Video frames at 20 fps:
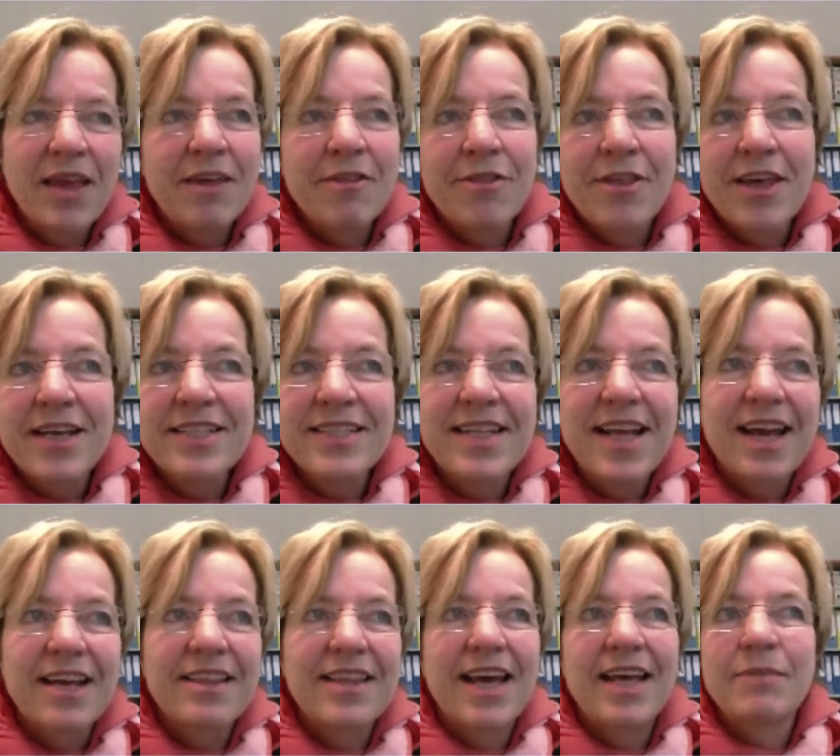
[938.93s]
things like
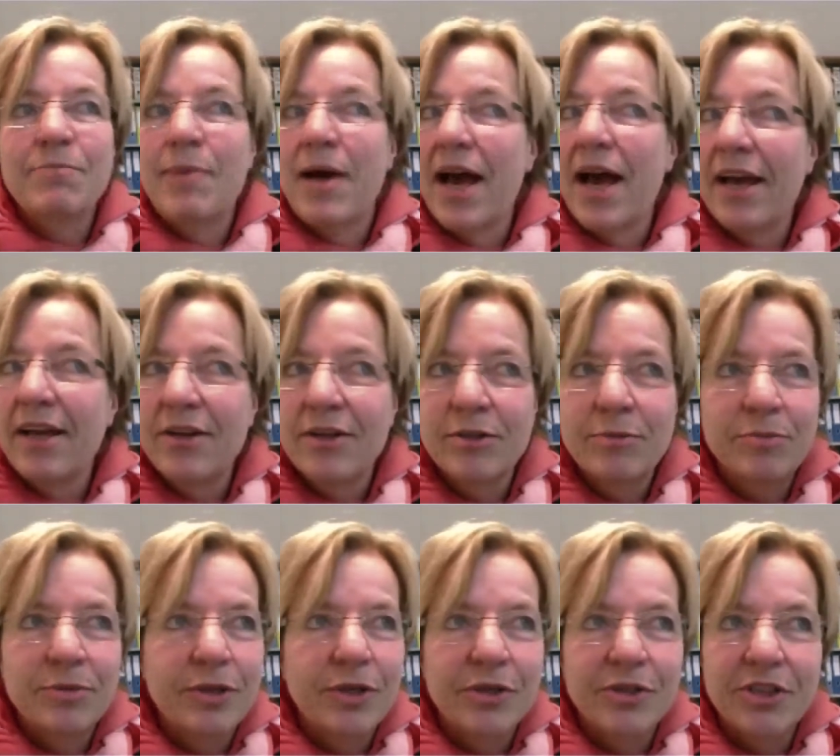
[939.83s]
that, pilot
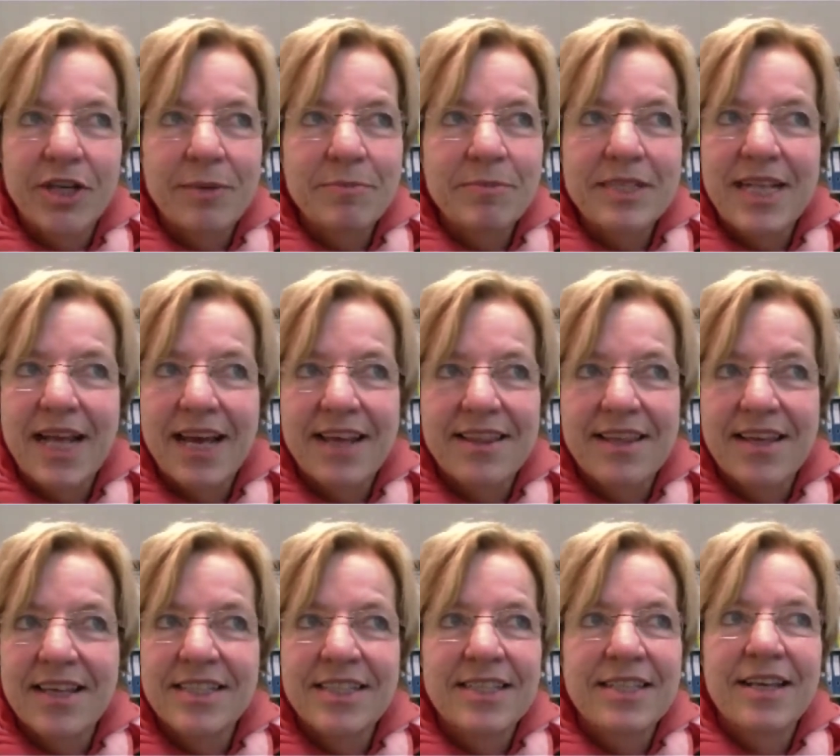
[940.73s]
programs like
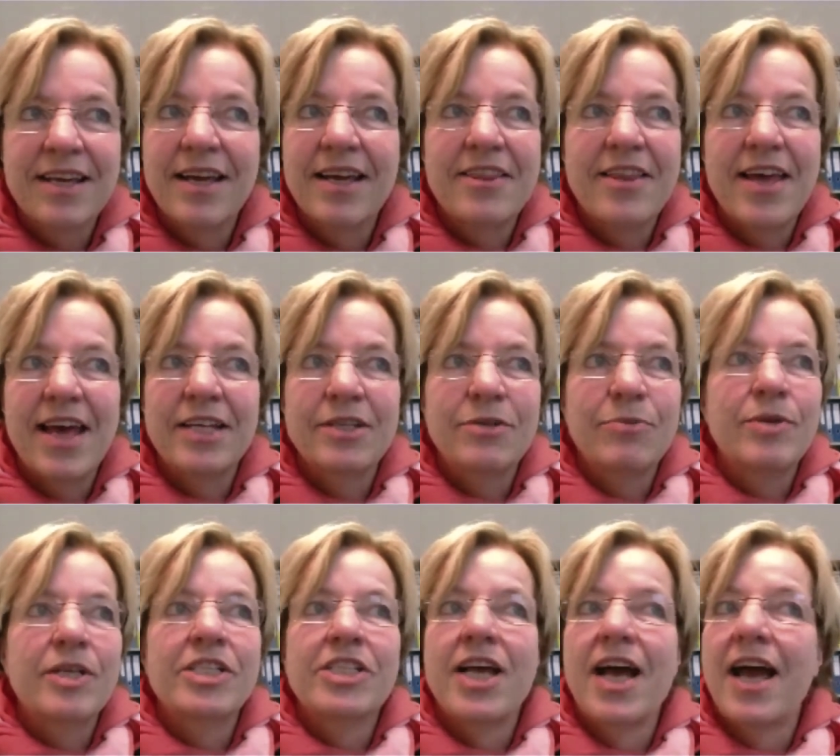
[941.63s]
this,
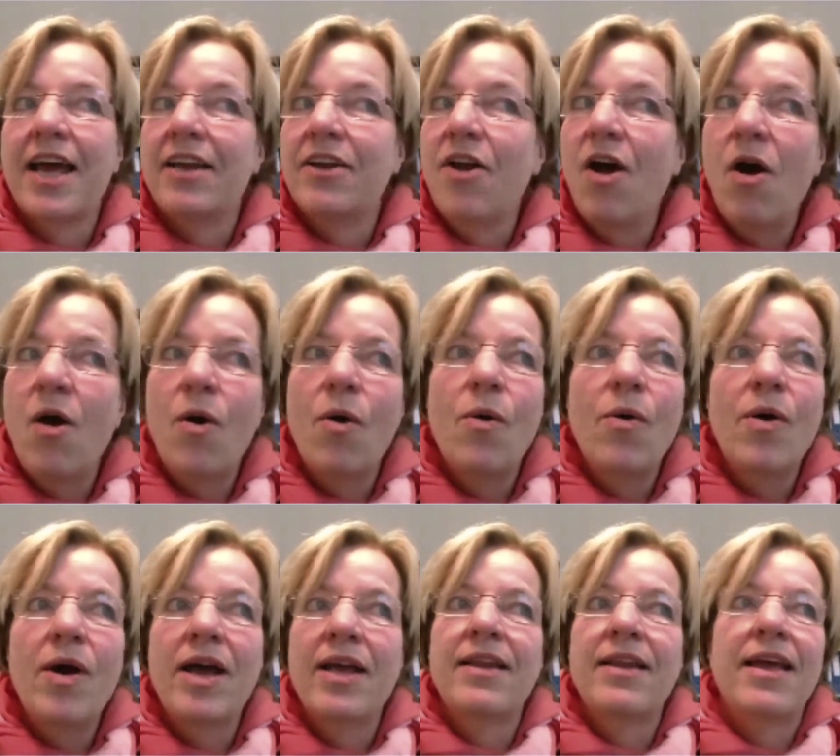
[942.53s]
which I know
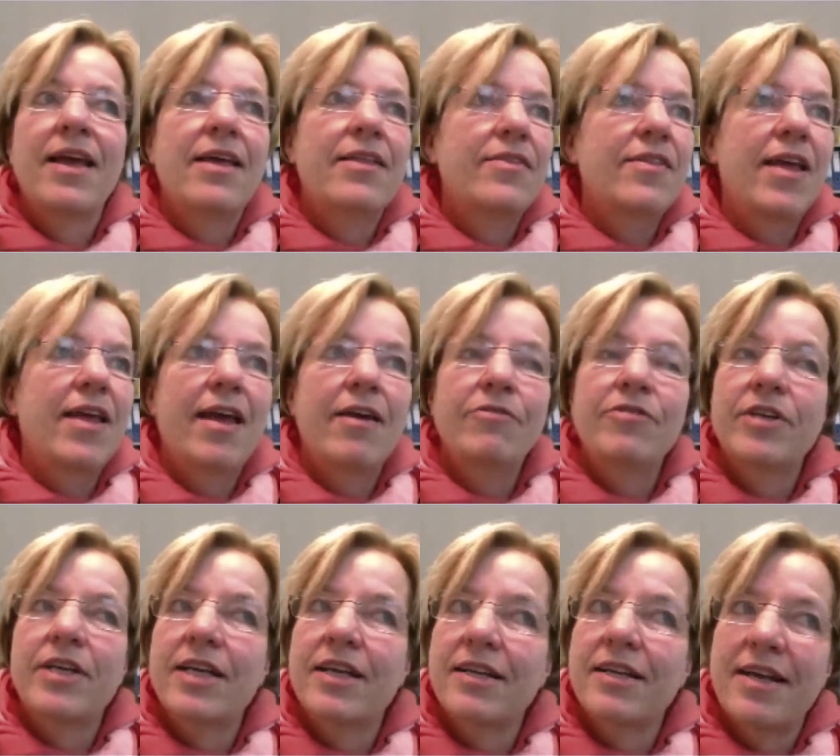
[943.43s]
in
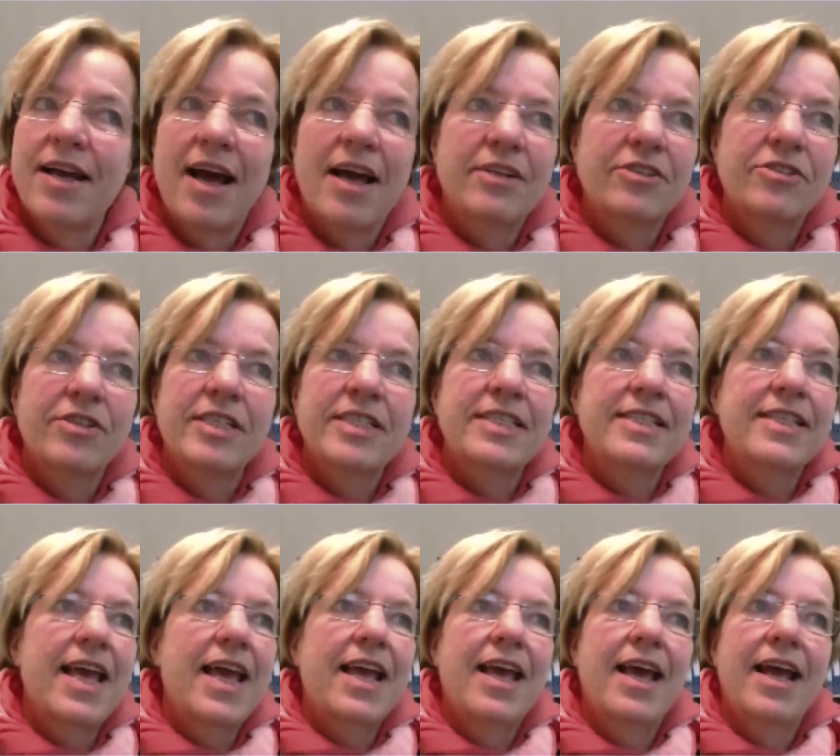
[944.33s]
African countries,
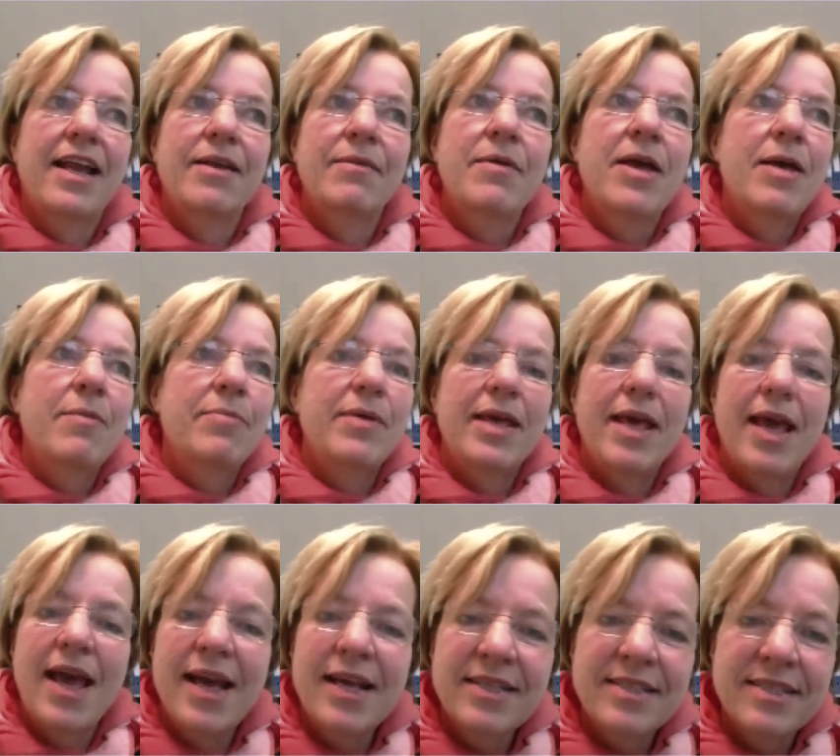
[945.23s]
they can be
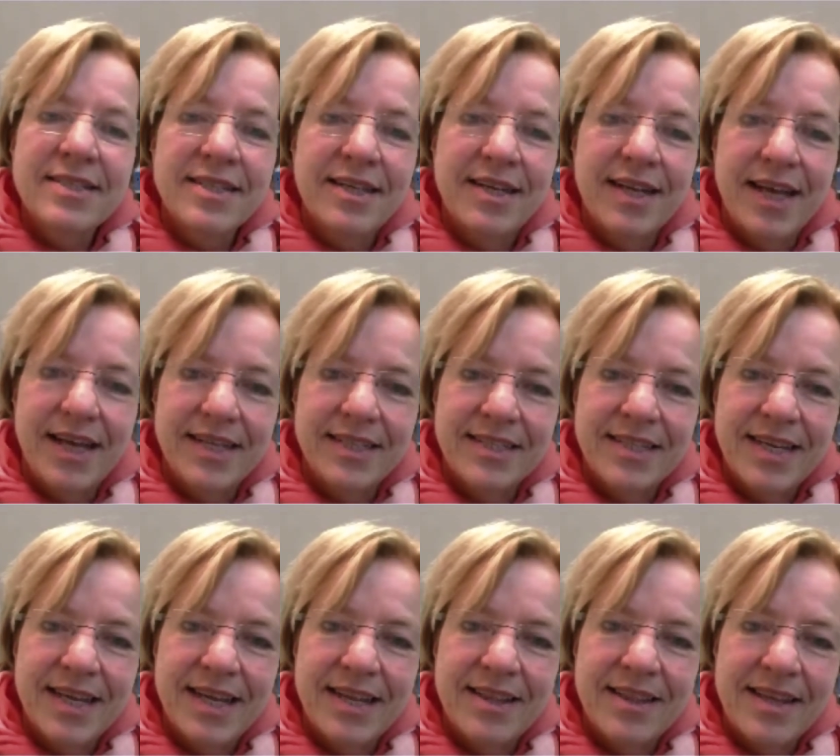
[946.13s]
excellent
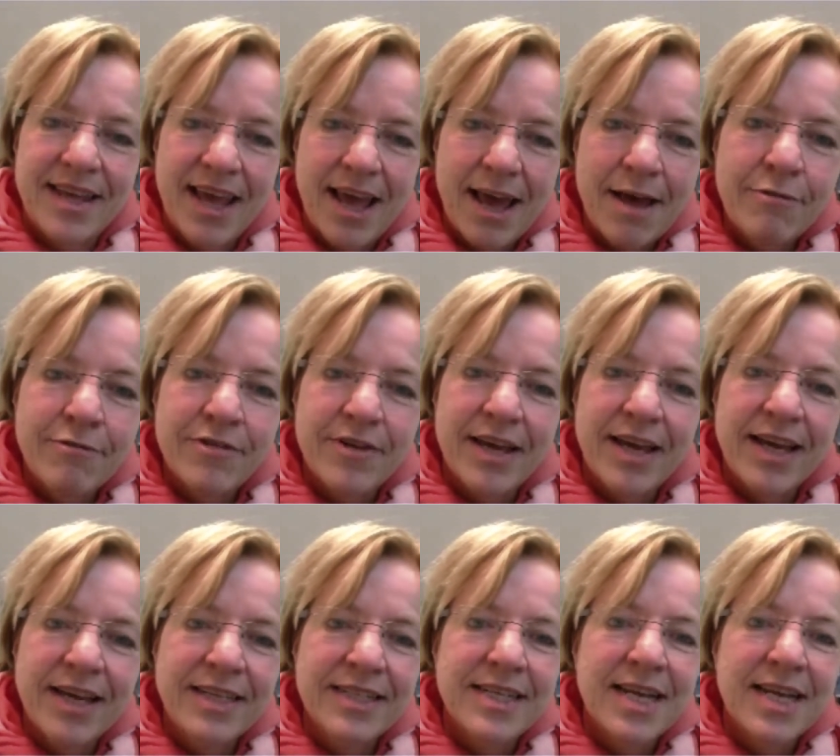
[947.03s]
in the effect,